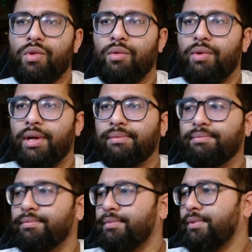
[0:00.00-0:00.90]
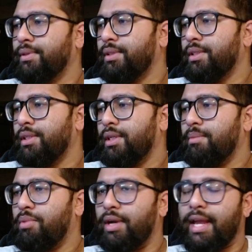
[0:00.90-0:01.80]
Okay.
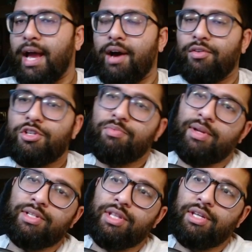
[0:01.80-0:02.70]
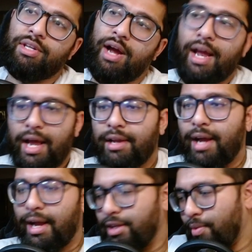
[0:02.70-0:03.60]
Put a counter spell to the yard. I,
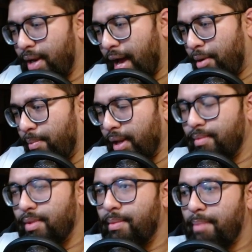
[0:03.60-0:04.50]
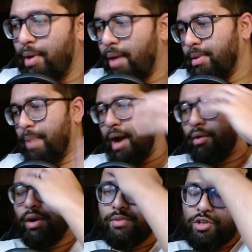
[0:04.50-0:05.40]
I, I, you know what? I don't blame them. I probably
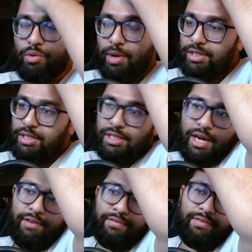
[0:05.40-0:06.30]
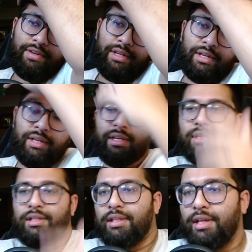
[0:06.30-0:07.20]
power up so much stuff
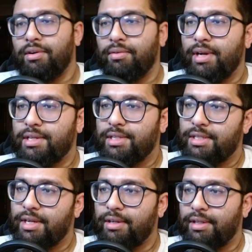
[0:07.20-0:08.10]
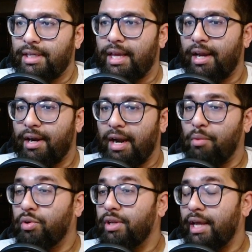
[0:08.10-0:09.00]
that they don't necessarily care. I
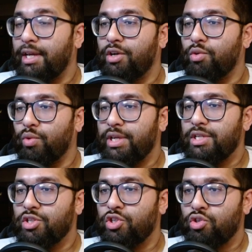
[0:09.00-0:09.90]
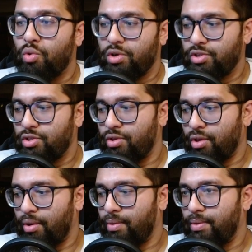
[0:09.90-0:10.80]
would like a green source,
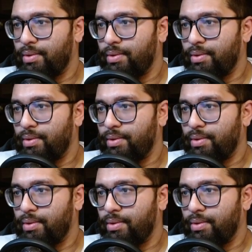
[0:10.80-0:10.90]
though.